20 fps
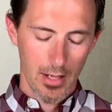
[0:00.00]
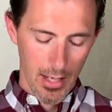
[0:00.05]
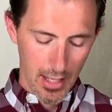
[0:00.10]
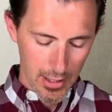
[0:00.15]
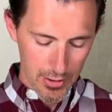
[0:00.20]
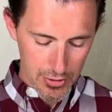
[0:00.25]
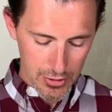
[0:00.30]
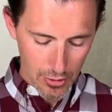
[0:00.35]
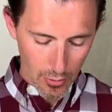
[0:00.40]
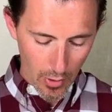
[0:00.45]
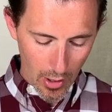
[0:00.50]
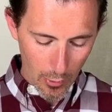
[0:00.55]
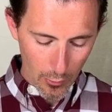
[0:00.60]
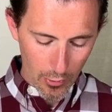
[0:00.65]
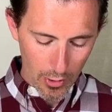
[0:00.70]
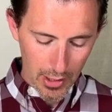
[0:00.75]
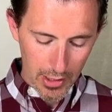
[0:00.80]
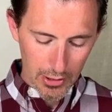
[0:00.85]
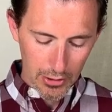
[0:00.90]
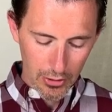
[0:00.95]
And so I
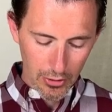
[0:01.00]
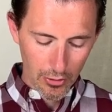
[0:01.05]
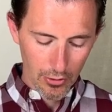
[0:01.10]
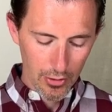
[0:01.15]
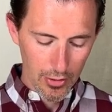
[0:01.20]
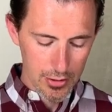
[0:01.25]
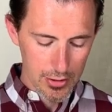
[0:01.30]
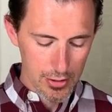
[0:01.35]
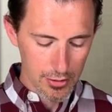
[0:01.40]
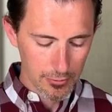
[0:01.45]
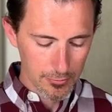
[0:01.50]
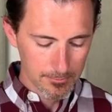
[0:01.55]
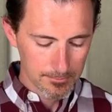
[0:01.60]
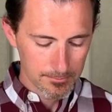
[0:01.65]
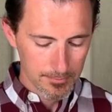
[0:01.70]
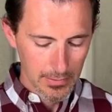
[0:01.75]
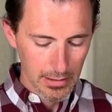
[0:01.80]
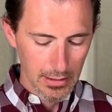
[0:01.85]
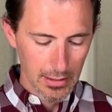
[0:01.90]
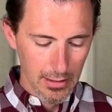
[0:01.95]
want to encourage you
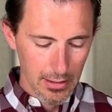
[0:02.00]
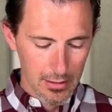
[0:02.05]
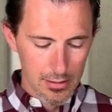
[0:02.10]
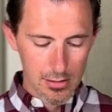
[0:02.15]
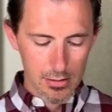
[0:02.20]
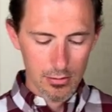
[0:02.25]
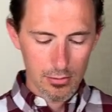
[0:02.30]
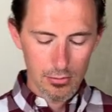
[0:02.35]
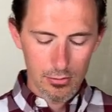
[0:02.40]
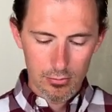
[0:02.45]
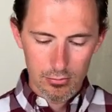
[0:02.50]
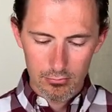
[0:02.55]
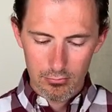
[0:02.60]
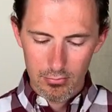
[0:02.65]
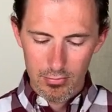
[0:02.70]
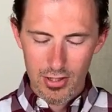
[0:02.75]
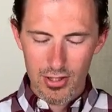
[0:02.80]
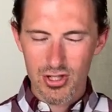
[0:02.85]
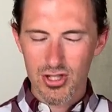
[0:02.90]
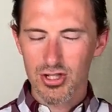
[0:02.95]
to
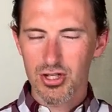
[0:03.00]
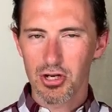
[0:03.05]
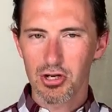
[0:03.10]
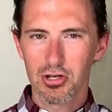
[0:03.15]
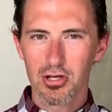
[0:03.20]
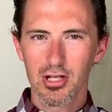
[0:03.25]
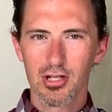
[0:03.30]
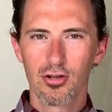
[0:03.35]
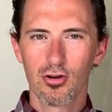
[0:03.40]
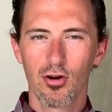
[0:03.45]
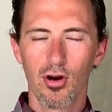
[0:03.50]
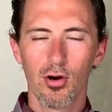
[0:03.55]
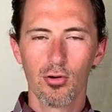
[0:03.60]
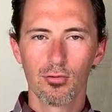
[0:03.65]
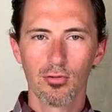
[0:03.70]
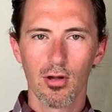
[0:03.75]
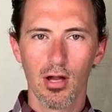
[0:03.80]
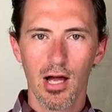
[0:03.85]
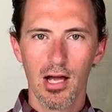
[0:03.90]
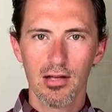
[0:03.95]
discern in your
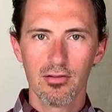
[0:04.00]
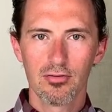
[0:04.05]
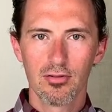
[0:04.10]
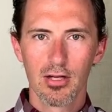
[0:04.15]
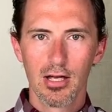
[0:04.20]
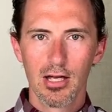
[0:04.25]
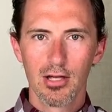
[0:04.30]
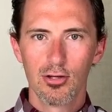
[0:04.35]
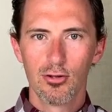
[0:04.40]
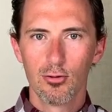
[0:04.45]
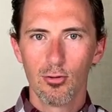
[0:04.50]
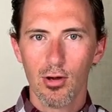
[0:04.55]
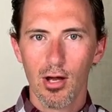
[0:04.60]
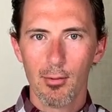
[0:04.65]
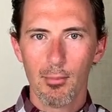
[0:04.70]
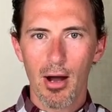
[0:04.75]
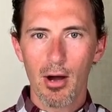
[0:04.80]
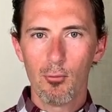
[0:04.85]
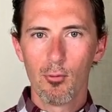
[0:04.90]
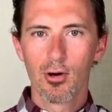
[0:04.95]
own life.
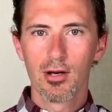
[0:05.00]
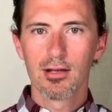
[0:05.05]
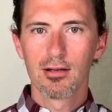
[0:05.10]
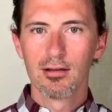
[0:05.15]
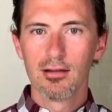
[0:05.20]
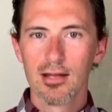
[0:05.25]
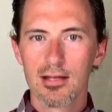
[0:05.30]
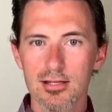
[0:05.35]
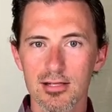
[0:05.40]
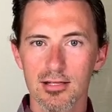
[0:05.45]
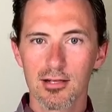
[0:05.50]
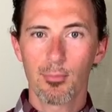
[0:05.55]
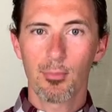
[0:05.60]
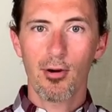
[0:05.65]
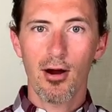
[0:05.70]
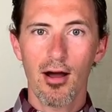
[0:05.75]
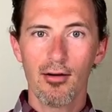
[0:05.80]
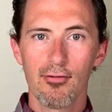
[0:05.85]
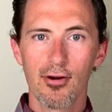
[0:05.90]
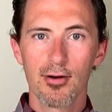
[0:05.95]
Am I wanting to listen to
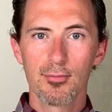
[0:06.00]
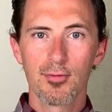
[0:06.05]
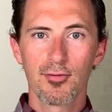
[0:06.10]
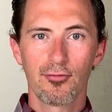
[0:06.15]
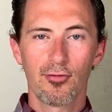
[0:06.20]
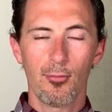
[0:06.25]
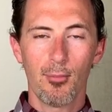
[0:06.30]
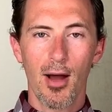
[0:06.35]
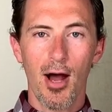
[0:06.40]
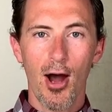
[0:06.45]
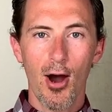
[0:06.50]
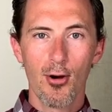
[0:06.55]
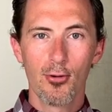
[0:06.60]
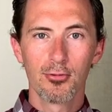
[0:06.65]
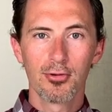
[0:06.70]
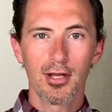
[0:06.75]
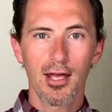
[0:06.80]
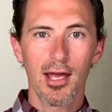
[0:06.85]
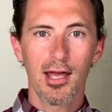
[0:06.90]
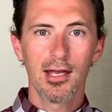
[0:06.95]
Proverbs for my
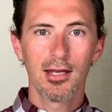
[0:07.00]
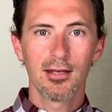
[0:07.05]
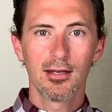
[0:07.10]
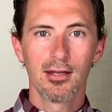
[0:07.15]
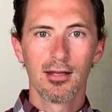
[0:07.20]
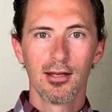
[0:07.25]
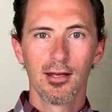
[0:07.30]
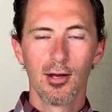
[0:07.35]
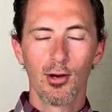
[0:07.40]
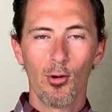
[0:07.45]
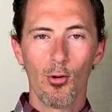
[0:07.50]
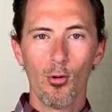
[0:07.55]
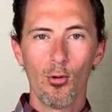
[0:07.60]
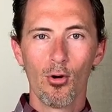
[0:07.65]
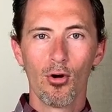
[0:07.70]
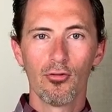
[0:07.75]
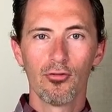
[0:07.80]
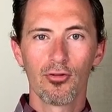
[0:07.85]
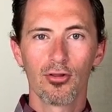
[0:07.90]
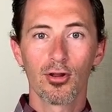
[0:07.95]
own gain
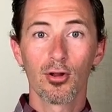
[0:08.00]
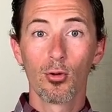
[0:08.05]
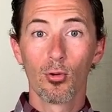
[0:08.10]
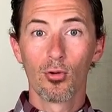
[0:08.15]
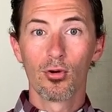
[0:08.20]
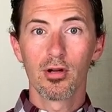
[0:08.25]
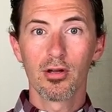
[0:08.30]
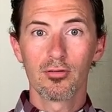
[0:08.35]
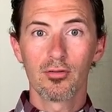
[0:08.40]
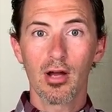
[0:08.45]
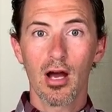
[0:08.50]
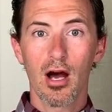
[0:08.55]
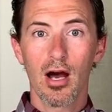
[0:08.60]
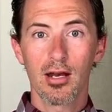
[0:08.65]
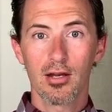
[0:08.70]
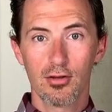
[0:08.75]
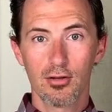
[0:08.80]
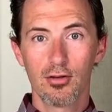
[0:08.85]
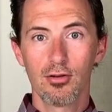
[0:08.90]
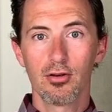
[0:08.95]
or for the glory of God
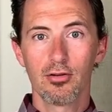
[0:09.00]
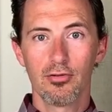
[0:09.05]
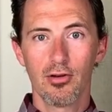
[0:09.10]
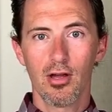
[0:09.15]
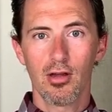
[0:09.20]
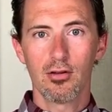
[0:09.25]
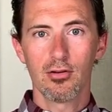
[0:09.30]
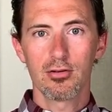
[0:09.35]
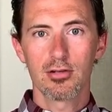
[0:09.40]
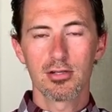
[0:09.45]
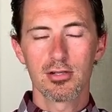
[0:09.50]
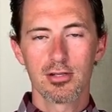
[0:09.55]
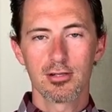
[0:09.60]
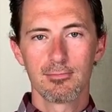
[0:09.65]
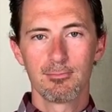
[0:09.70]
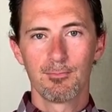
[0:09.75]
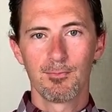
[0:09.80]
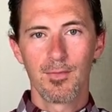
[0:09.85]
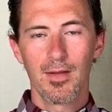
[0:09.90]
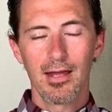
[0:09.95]
and the good of others?
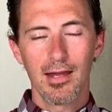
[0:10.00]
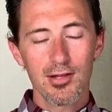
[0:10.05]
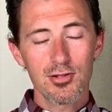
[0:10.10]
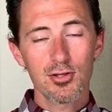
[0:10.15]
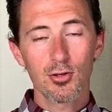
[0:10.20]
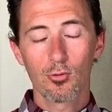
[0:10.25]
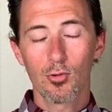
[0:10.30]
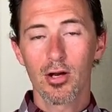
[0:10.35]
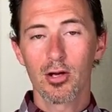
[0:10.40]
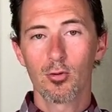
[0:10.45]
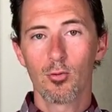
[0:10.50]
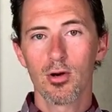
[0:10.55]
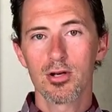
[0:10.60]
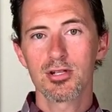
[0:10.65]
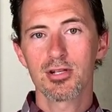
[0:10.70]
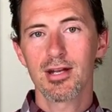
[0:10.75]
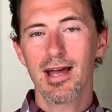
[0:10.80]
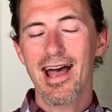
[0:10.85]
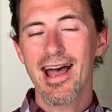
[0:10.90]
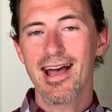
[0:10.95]
That's a great
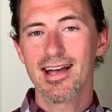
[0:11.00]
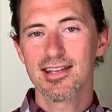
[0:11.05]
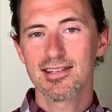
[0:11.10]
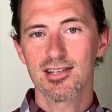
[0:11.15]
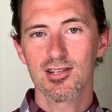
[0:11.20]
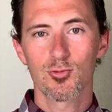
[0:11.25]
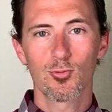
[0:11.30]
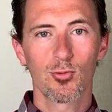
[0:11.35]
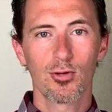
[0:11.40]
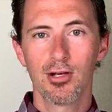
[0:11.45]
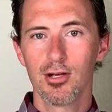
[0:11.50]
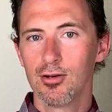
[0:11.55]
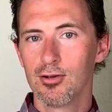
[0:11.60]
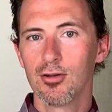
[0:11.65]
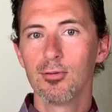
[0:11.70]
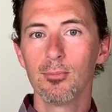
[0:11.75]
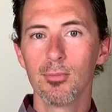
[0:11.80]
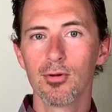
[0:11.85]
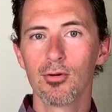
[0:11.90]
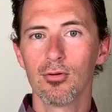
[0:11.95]
question to ask as we're here in
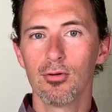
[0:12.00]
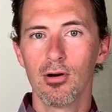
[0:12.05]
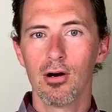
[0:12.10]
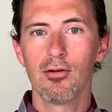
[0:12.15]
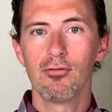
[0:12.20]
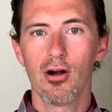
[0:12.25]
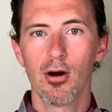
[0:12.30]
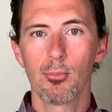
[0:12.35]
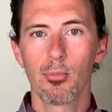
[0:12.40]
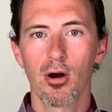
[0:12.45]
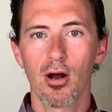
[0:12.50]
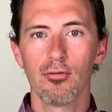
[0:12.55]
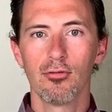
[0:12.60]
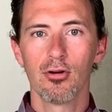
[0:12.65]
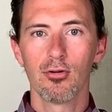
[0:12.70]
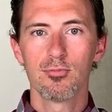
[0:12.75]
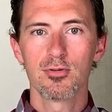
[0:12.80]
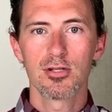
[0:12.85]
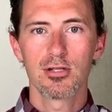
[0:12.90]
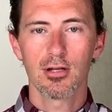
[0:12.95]
the middle of our
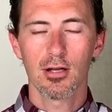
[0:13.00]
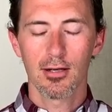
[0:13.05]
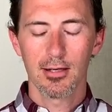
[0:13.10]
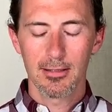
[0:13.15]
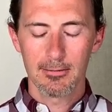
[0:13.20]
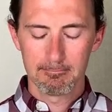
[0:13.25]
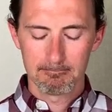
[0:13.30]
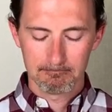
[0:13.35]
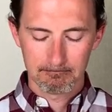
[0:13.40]
Proverbs study.